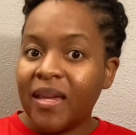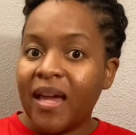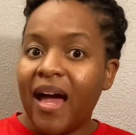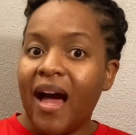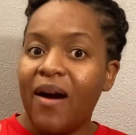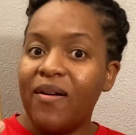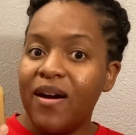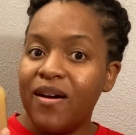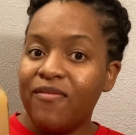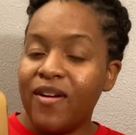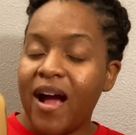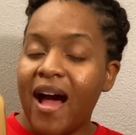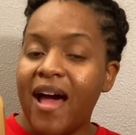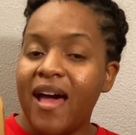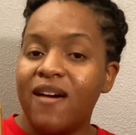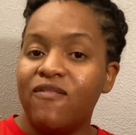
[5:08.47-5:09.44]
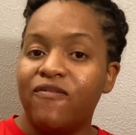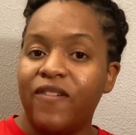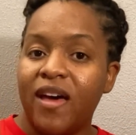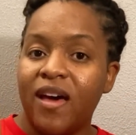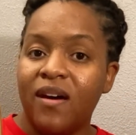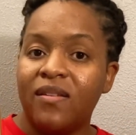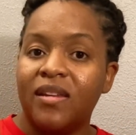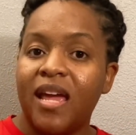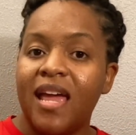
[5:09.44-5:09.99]
However, I have
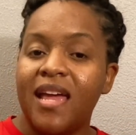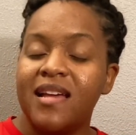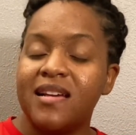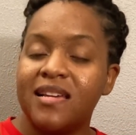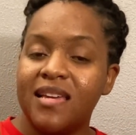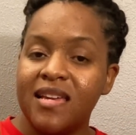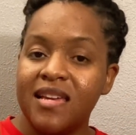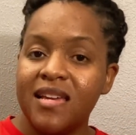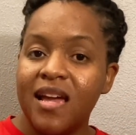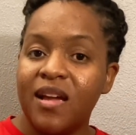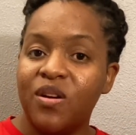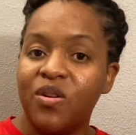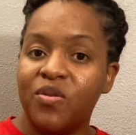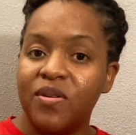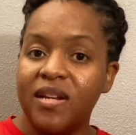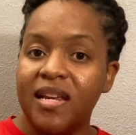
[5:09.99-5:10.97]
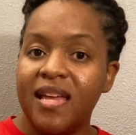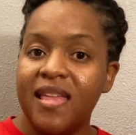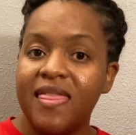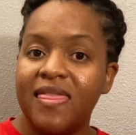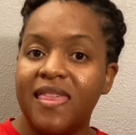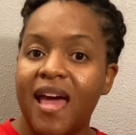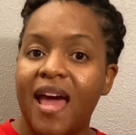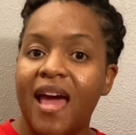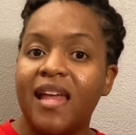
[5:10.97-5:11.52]
found a key
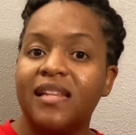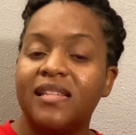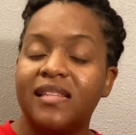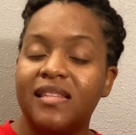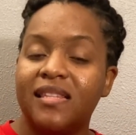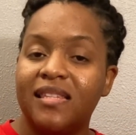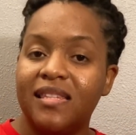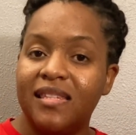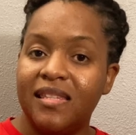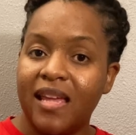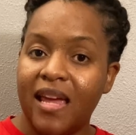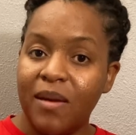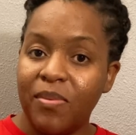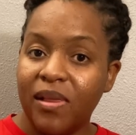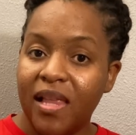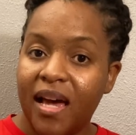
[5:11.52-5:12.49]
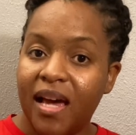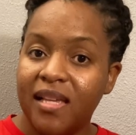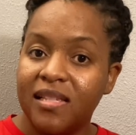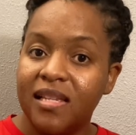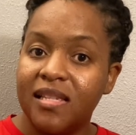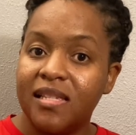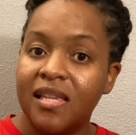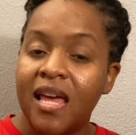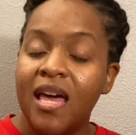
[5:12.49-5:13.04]
ingredient that
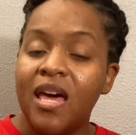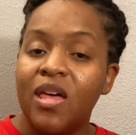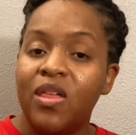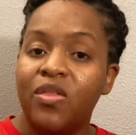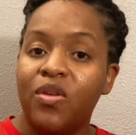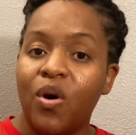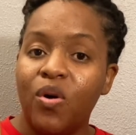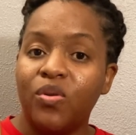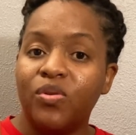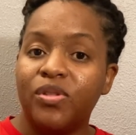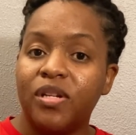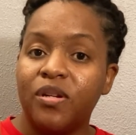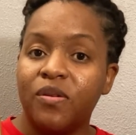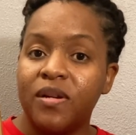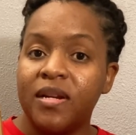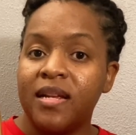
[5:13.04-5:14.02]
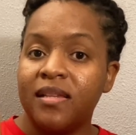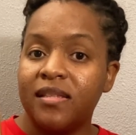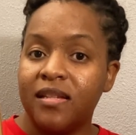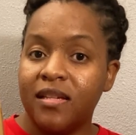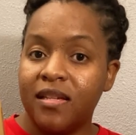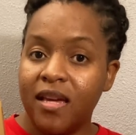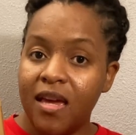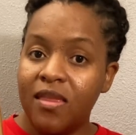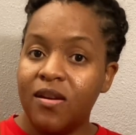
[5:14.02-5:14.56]
stabilizes those ingredients
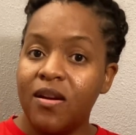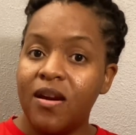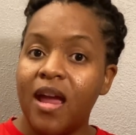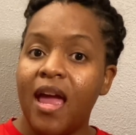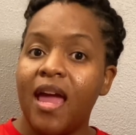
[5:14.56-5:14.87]
together,